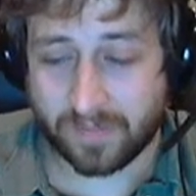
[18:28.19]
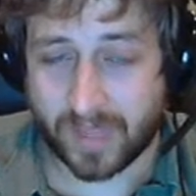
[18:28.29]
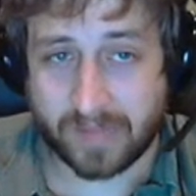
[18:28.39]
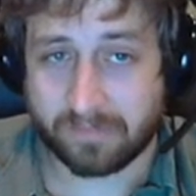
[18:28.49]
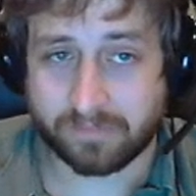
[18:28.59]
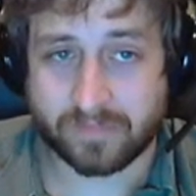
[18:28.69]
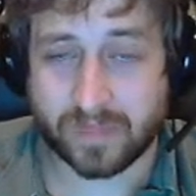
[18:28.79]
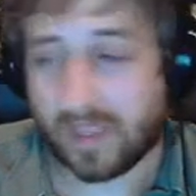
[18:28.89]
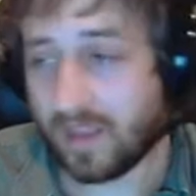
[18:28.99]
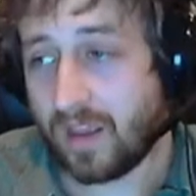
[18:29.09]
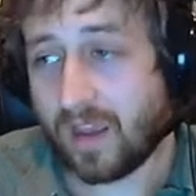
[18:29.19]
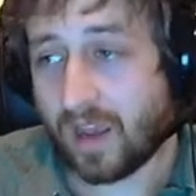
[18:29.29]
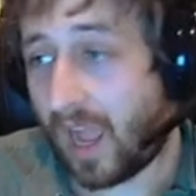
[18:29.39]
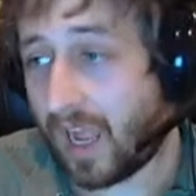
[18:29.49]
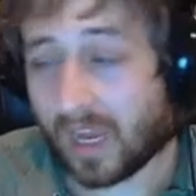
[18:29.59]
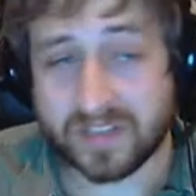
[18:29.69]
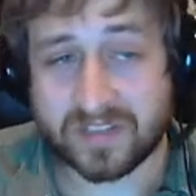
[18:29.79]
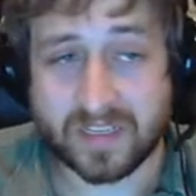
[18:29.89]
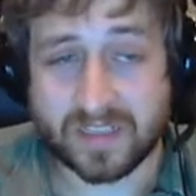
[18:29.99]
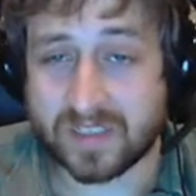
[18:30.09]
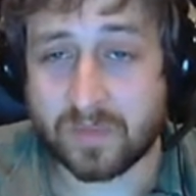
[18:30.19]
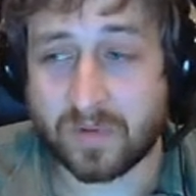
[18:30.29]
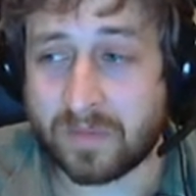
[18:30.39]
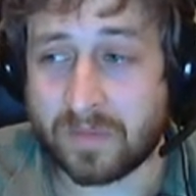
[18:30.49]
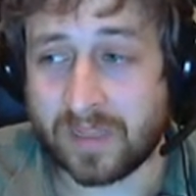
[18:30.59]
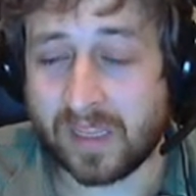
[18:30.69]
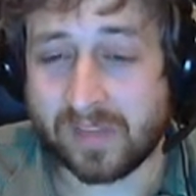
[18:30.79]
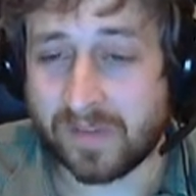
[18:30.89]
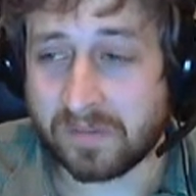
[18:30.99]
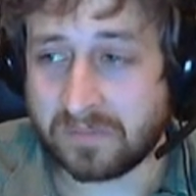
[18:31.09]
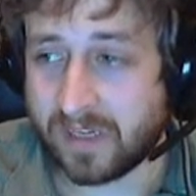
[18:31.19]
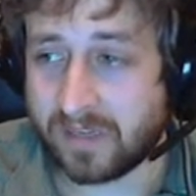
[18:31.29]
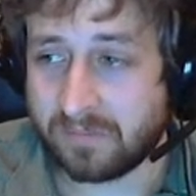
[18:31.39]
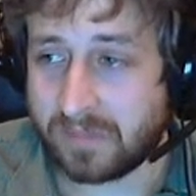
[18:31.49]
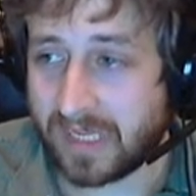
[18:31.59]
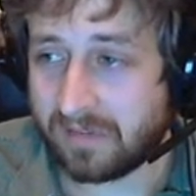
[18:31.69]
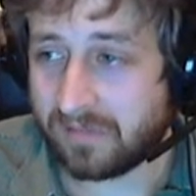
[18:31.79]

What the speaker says: I'm honestly at this point in my life, I'm done being